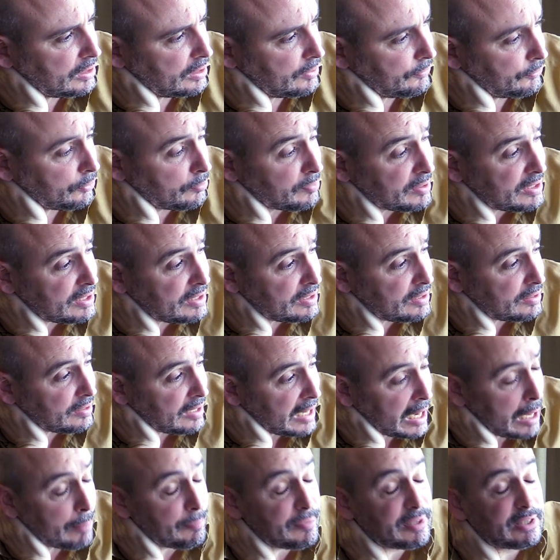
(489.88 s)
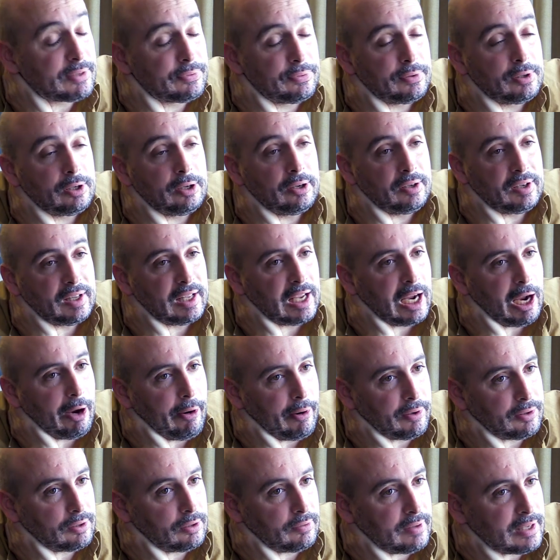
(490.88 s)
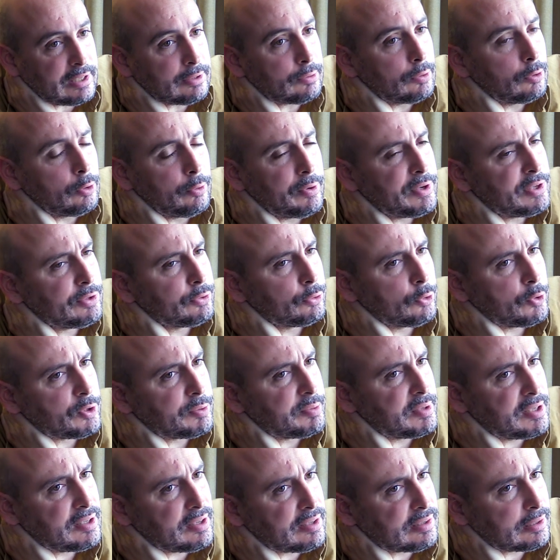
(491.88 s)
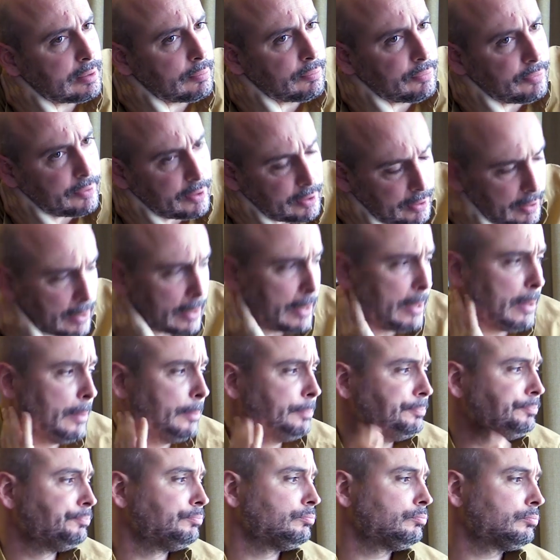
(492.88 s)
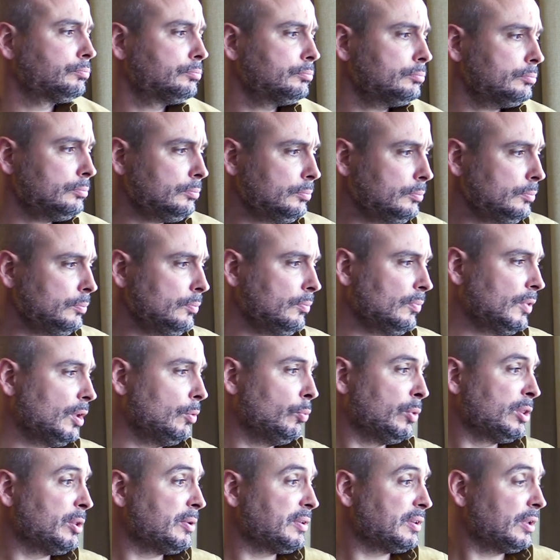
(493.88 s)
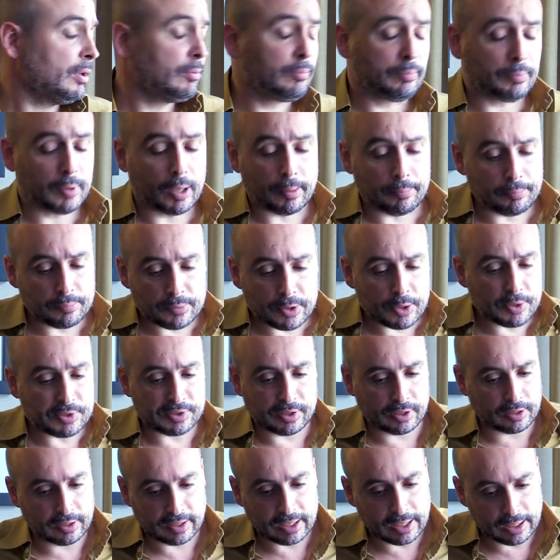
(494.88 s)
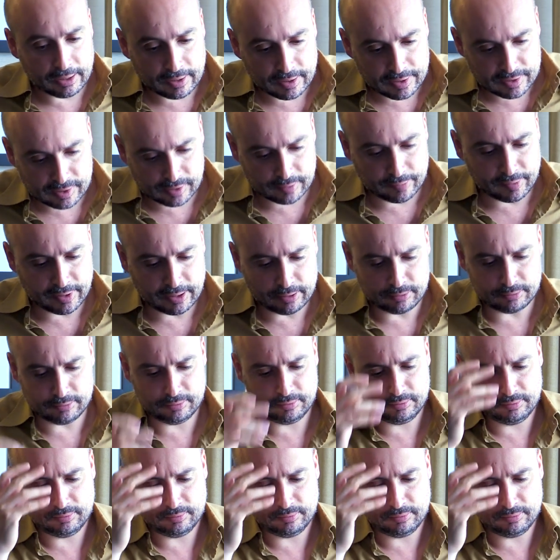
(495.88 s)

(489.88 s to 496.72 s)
for me, atmosphere and character, that's what always draws me into something. With it, and music, again, it's about